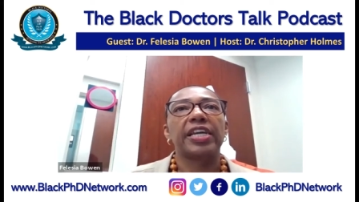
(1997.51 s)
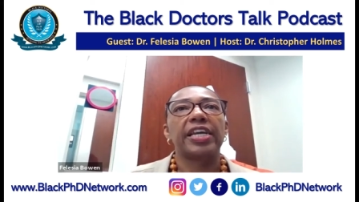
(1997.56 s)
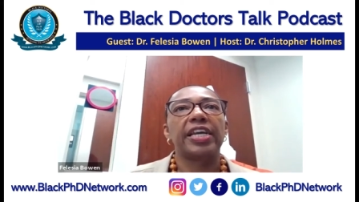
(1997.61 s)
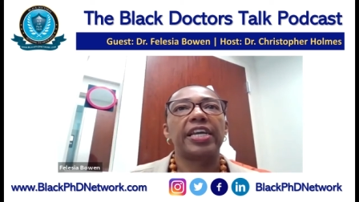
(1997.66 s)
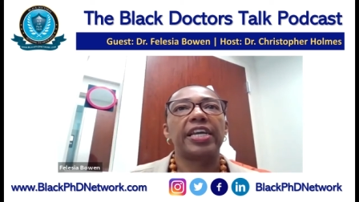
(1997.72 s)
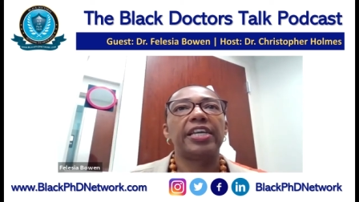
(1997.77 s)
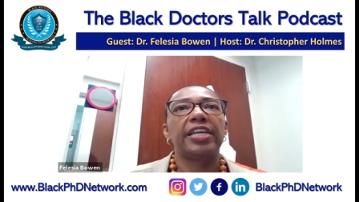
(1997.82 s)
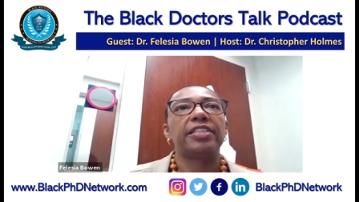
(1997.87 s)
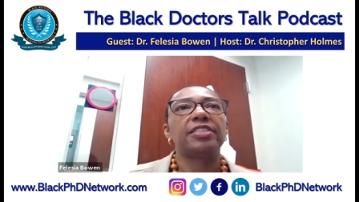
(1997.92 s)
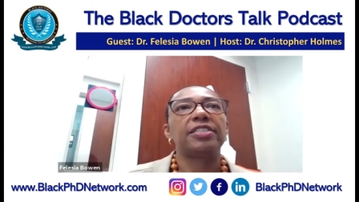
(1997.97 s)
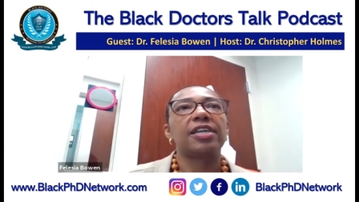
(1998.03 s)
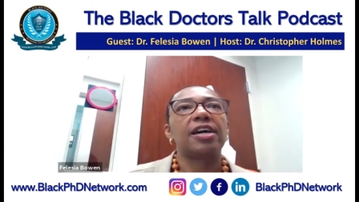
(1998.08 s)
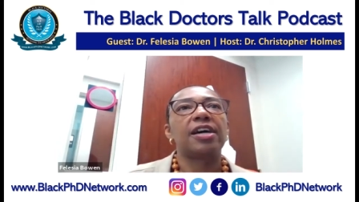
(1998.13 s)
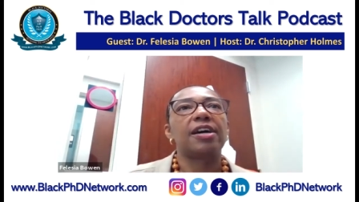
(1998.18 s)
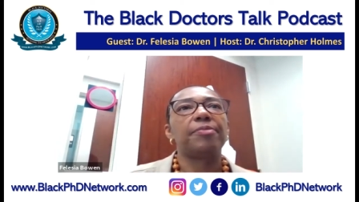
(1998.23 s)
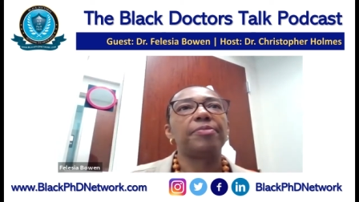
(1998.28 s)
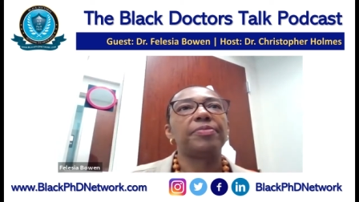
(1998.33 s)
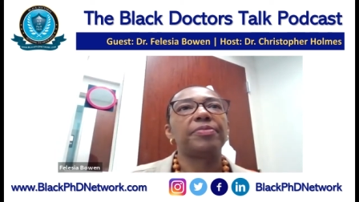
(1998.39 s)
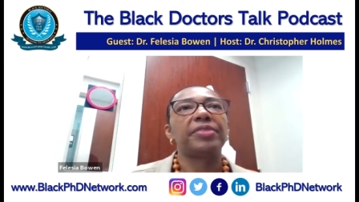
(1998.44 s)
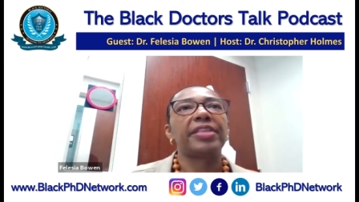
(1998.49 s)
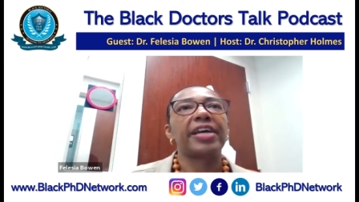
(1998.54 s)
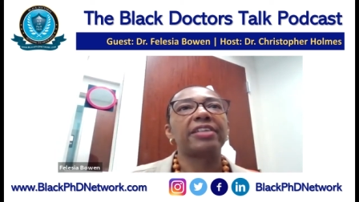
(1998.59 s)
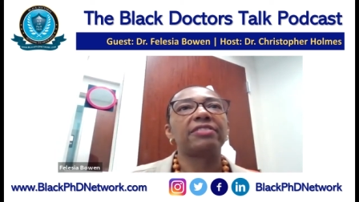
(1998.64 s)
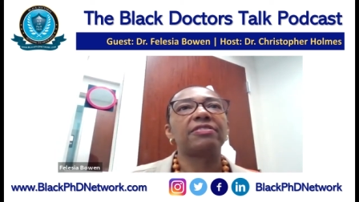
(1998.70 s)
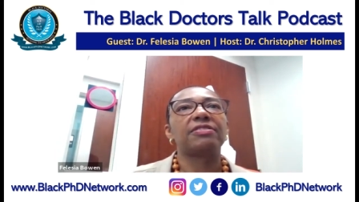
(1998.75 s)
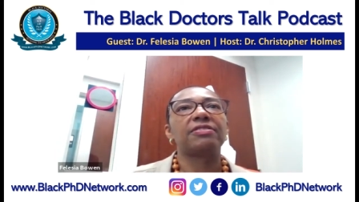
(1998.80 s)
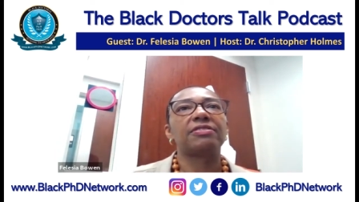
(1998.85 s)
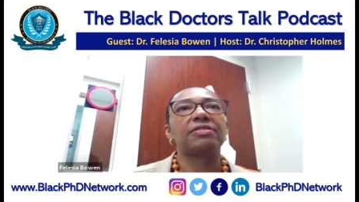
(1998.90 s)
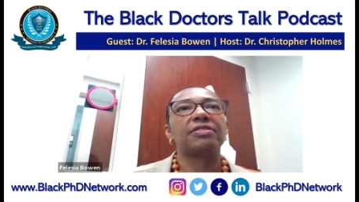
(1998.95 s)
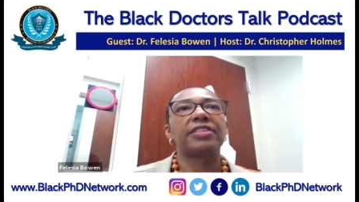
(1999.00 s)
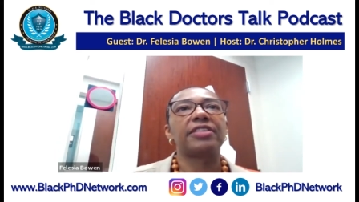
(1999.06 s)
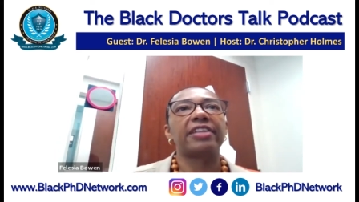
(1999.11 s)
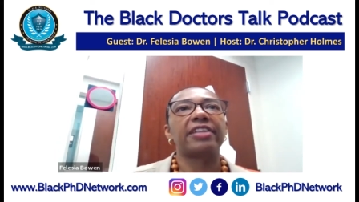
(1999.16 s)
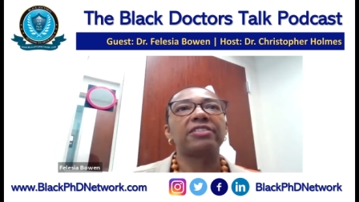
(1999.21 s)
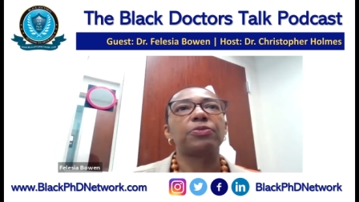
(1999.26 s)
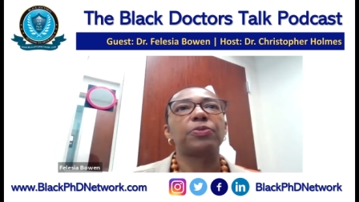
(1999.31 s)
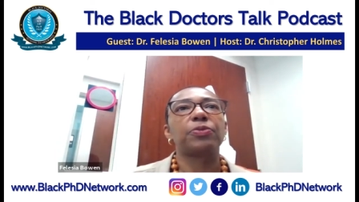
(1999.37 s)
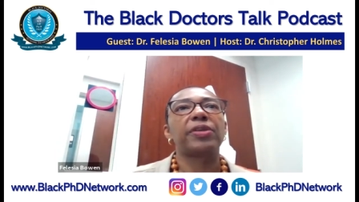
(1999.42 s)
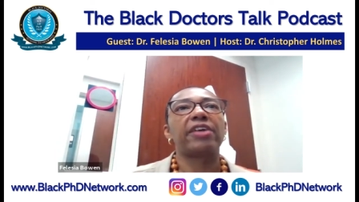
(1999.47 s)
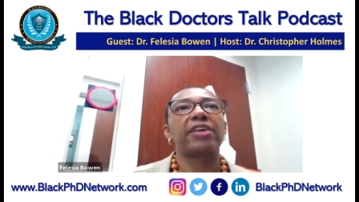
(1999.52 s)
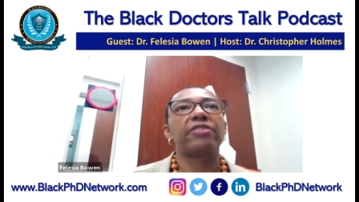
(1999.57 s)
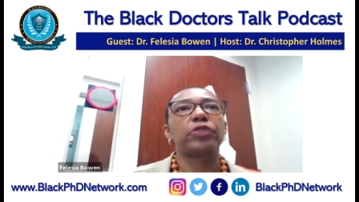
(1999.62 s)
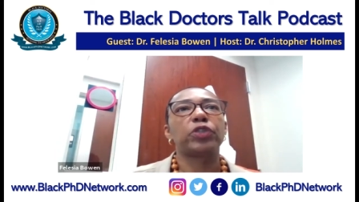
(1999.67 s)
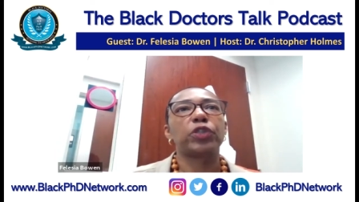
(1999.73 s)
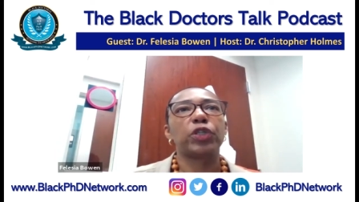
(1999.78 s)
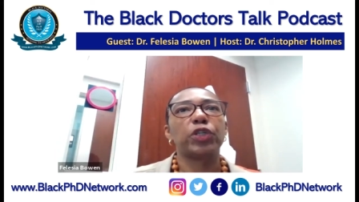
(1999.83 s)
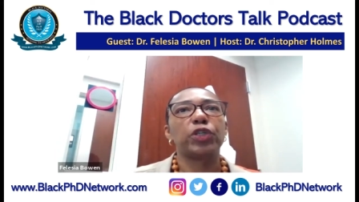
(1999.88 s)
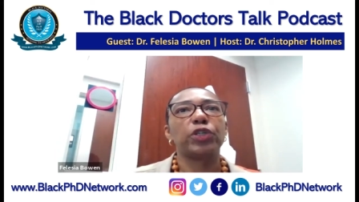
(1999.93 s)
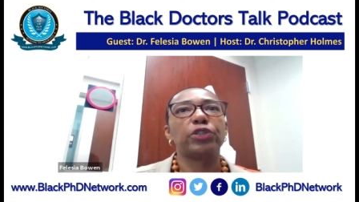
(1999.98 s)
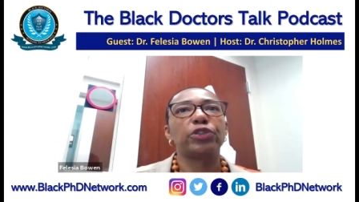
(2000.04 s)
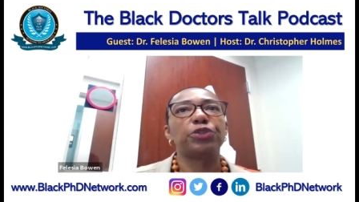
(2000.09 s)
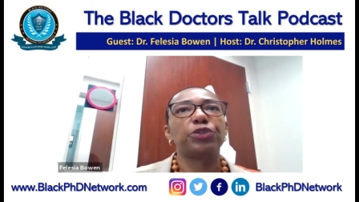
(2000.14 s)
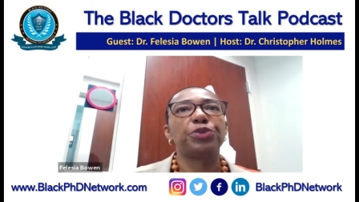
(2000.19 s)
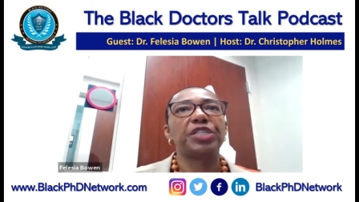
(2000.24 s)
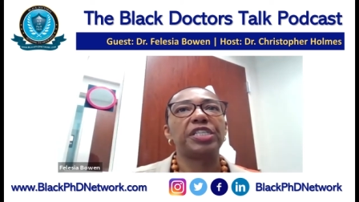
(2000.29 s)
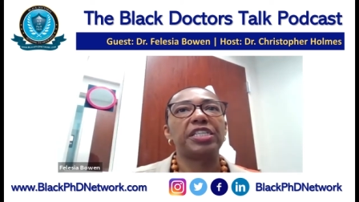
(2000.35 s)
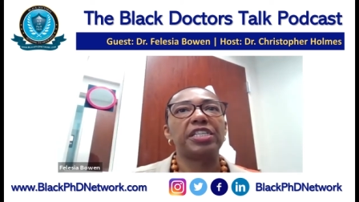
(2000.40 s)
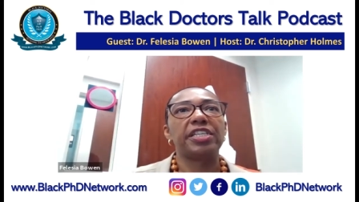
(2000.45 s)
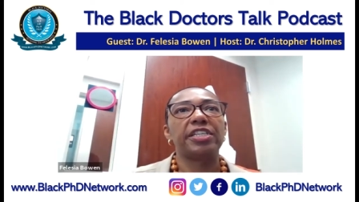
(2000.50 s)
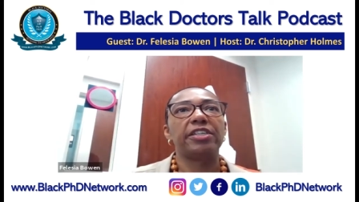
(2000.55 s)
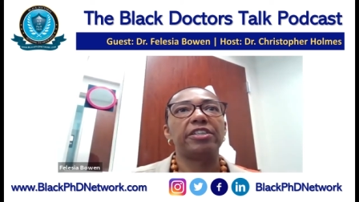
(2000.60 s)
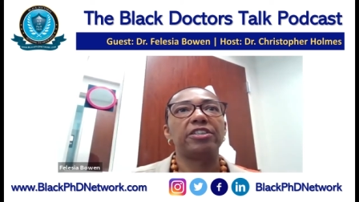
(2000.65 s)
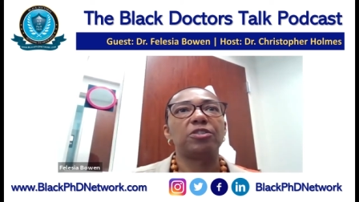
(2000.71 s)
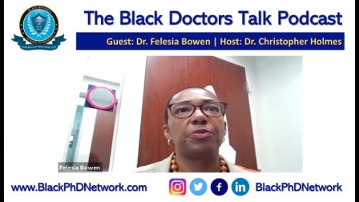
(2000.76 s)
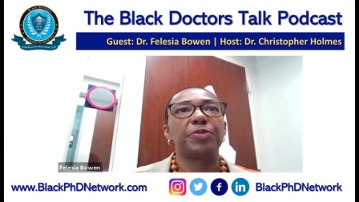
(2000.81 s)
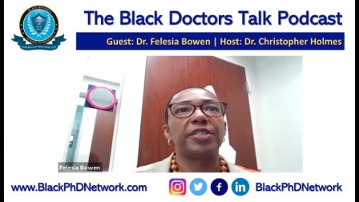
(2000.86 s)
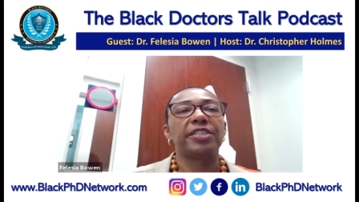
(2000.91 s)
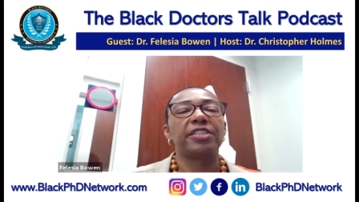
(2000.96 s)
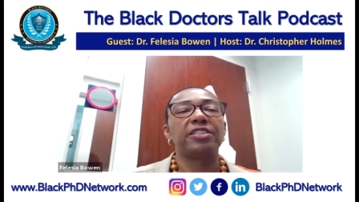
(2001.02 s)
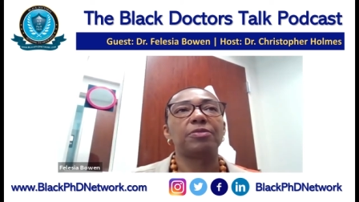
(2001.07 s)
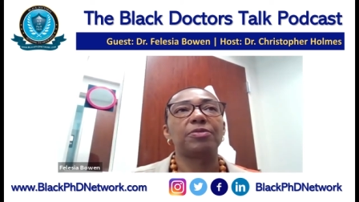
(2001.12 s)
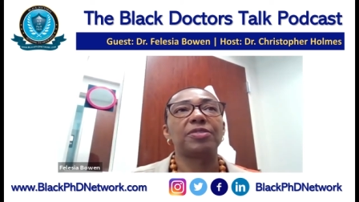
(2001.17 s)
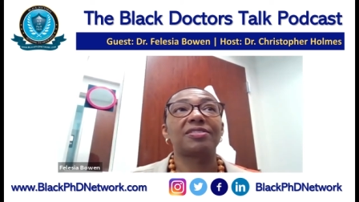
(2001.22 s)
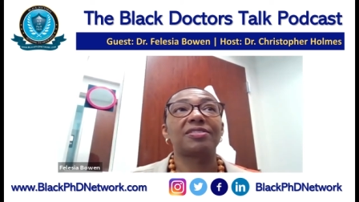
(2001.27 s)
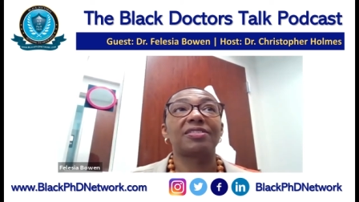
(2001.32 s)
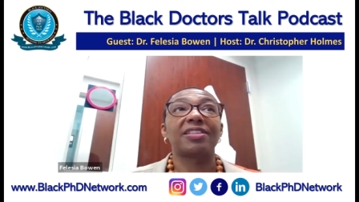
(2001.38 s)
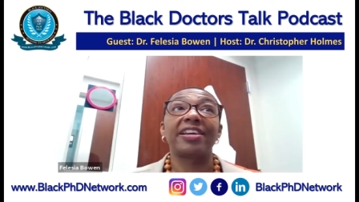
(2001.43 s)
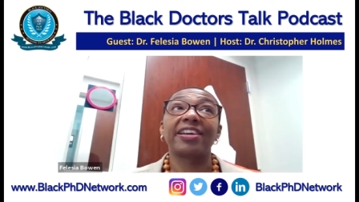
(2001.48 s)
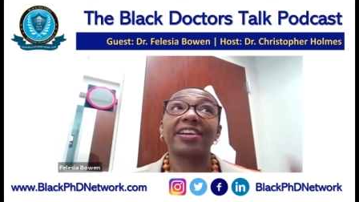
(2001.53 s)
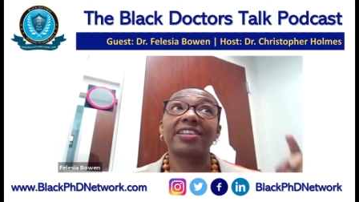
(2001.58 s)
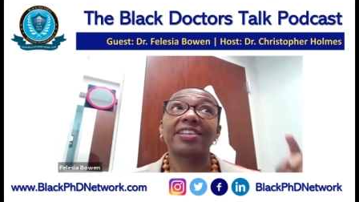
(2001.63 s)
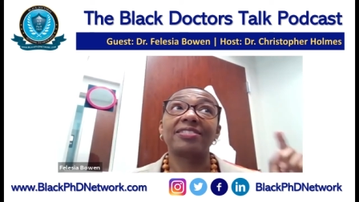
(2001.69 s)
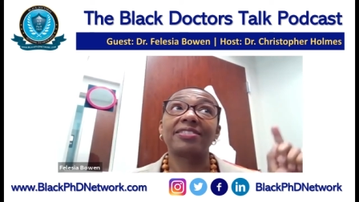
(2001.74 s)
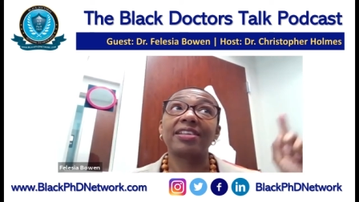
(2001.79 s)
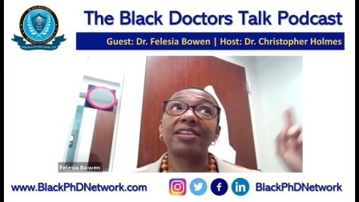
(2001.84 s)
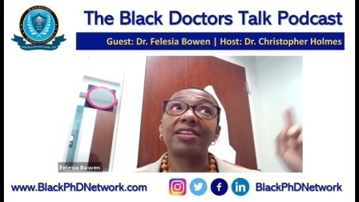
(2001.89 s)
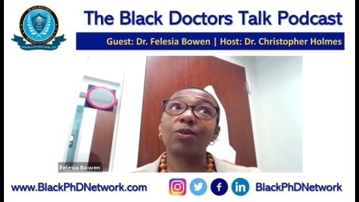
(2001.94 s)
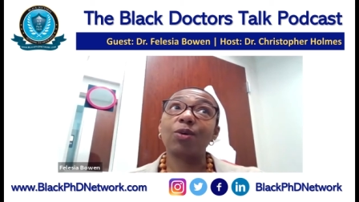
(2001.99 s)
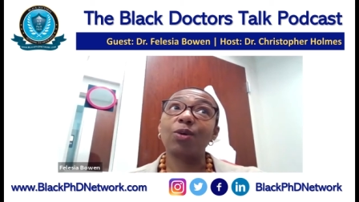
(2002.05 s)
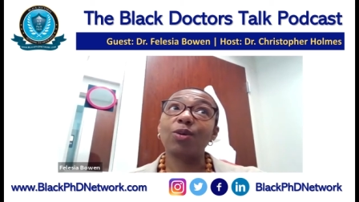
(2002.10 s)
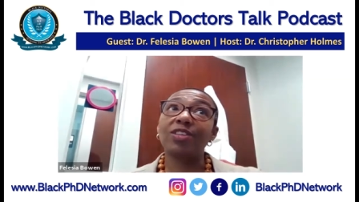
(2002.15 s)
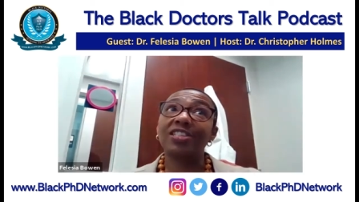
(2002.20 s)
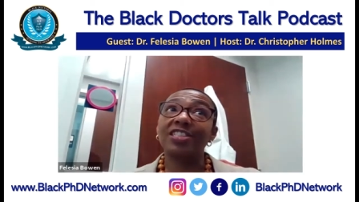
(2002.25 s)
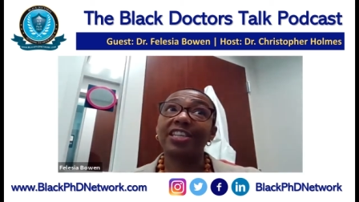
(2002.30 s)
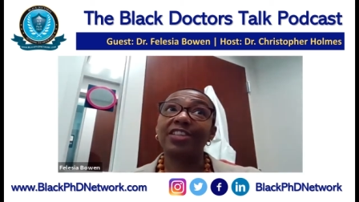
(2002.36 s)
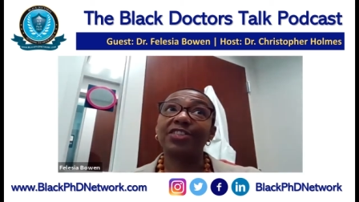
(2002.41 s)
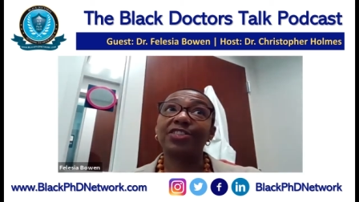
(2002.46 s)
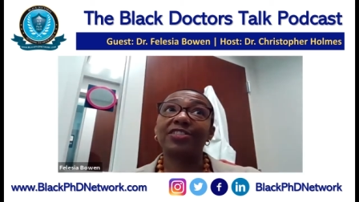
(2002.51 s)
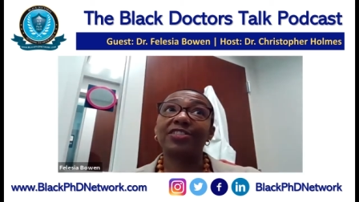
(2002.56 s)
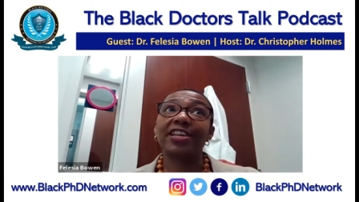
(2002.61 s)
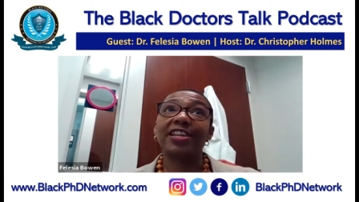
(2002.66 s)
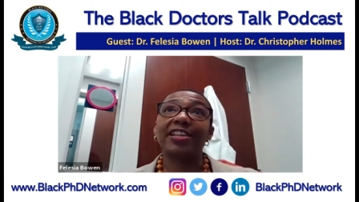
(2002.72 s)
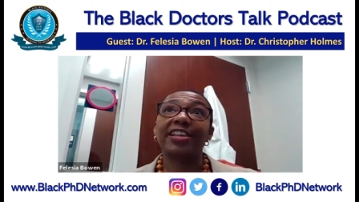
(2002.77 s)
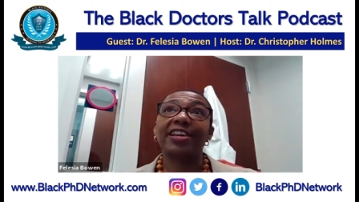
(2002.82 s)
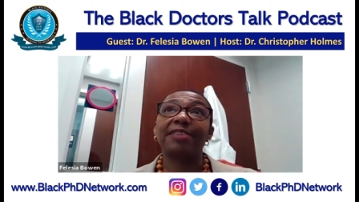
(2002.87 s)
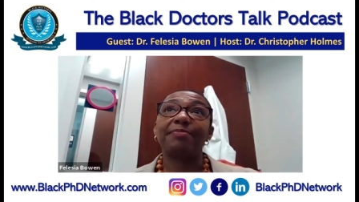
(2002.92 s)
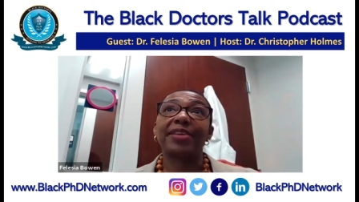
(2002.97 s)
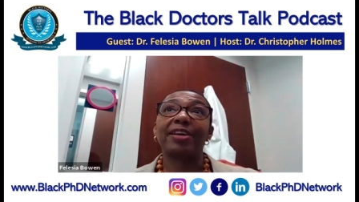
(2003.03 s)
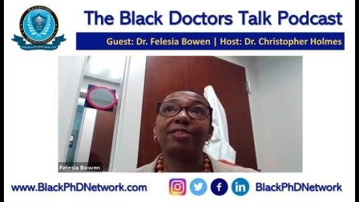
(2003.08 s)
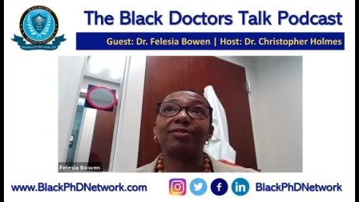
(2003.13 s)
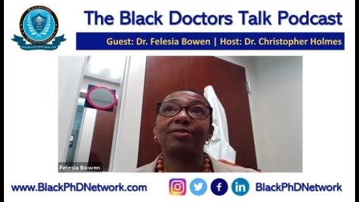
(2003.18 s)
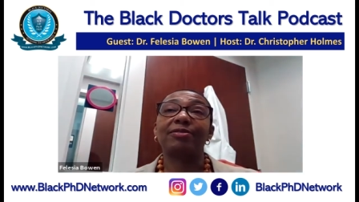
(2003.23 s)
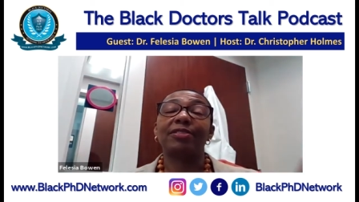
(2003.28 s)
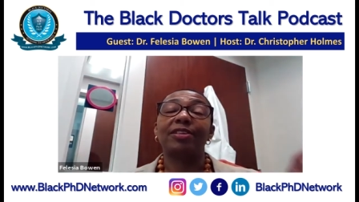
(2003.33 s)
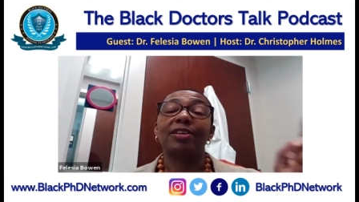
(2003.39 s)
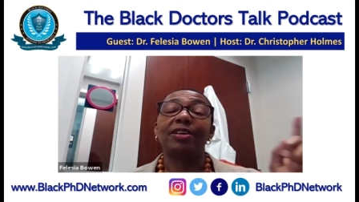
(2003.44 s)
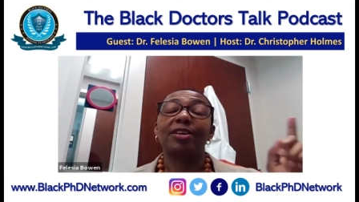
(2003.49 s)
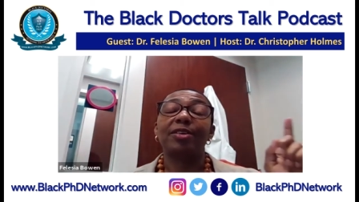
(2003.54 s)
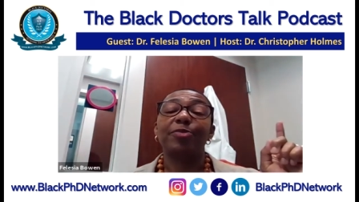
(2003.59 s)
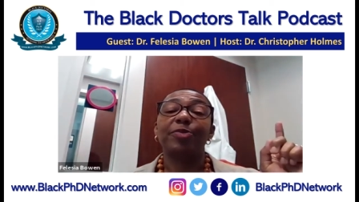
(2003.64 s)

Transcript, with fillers: and um, that's that's what i've learned through the years because it was like i set a goal on the other side of that mountain